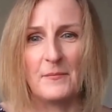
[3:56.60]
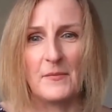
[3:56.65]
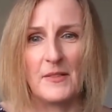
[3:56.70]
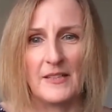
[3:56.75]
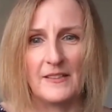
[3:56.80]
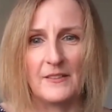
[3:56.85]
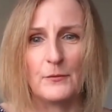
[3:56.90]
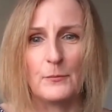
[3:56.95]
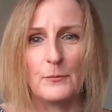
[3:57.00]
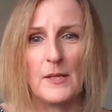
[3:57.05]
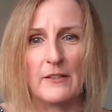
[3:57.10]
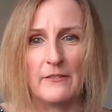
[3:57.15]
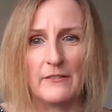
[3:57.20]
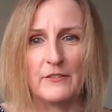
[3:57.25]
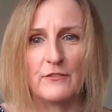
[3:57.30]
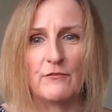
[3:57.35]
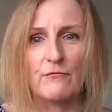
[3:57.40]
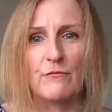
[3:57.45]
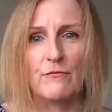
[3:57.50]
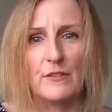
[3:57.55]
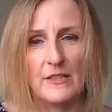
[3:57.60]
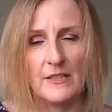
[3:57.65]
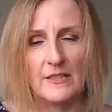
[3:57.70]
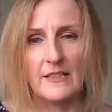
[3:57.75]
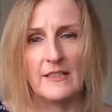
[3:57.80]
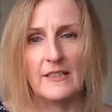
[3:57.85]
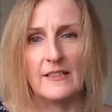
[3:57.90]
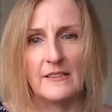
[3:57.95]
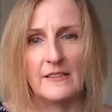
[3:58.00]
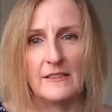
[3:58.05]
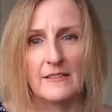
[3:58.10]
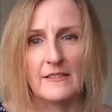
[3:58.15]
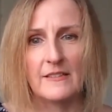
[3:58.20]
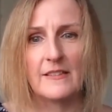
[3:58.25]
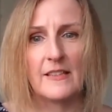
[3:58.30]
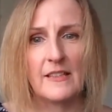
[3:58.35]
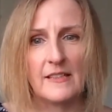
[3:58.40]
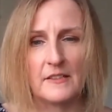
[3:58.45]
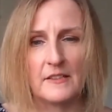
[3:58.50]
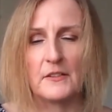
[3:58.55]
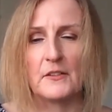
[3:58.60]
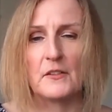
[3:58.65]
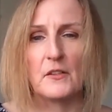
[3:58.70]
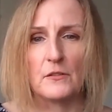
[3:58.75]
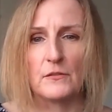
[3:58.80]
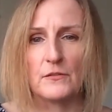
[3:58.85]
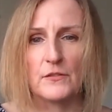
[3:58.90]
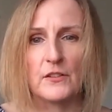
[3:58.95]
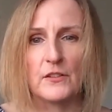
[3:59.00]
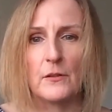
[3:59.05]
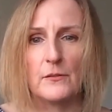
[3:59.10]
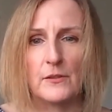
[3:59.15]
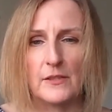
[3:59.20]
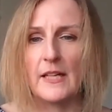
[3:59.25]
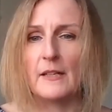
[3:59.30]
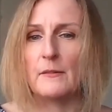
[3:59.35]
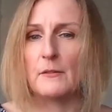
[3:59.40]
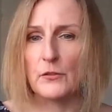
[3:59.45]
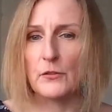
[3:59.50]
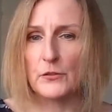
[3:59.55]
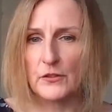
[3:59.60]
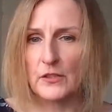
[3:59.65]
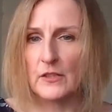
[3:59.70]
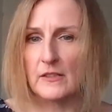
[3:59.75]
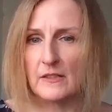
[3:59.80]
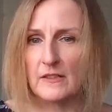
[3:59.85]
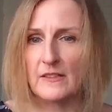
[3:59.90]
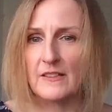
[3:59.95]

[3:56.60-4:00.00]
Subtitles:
is where it's really taken off. So you're starting